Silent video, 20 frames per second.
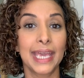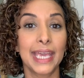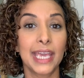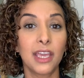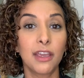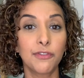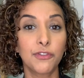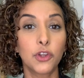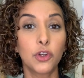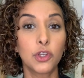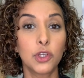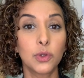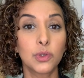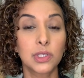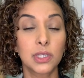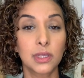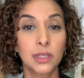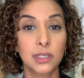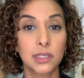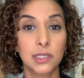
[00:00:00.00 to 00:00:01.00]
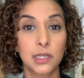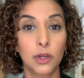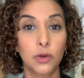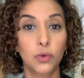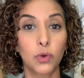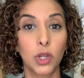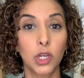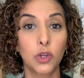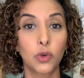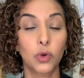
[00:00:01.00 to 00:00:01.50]
If you're using the
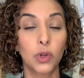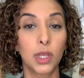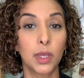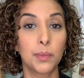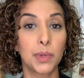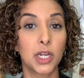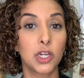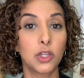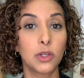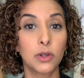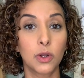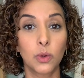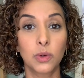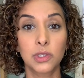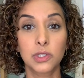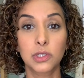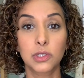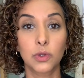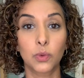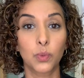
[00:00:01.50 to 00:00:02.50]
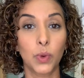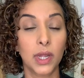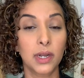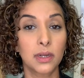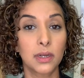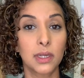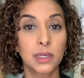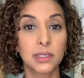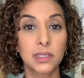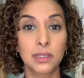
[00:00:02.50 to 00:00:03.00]
steroid cream and you notice the
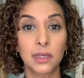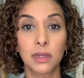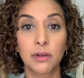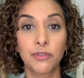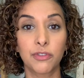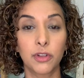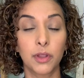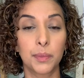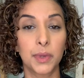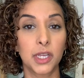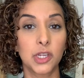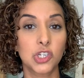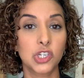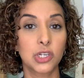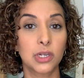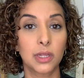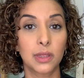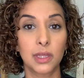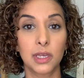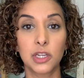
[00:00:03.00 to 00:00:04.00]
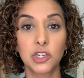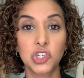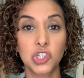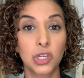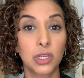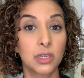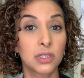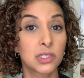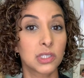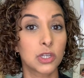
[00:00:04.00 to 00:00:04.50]
redness, the inflammation, and the
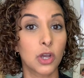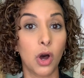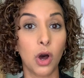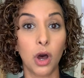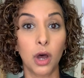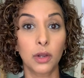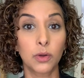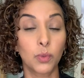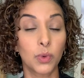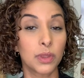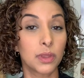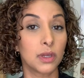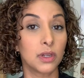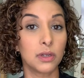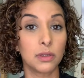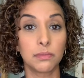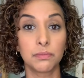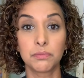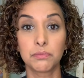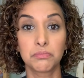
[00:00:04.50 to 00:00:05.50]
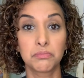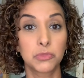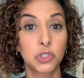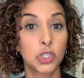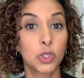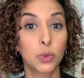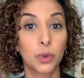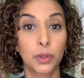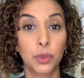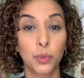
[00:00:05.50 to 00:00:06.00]
itching is gone within
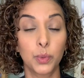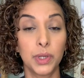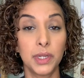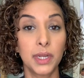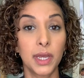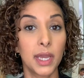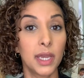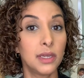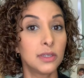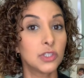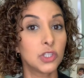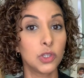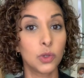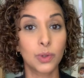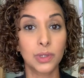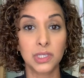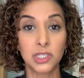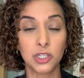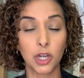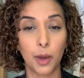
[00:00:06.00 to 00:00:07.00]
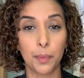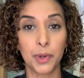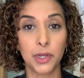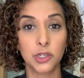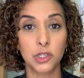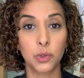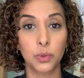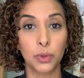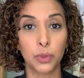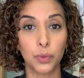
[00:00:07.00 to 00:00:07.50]
2 or 3 days, you could stop at
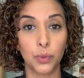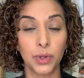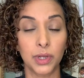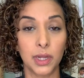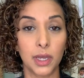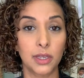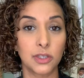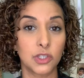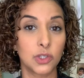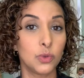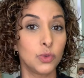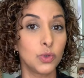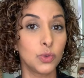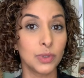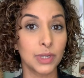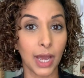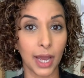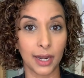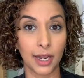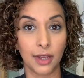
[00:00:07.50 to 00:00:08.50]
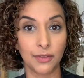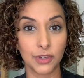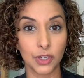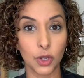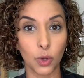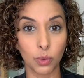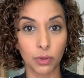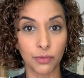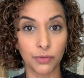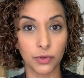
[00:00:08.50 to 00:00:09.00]
2 or 3 days. You do not have to
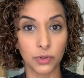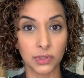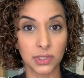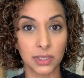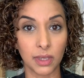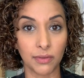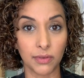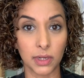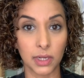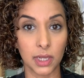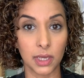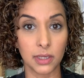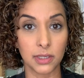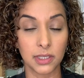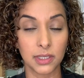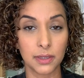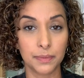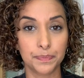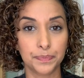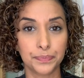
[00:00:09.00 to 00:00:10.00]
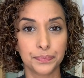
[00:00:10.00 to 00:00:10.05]
go the full 7 days.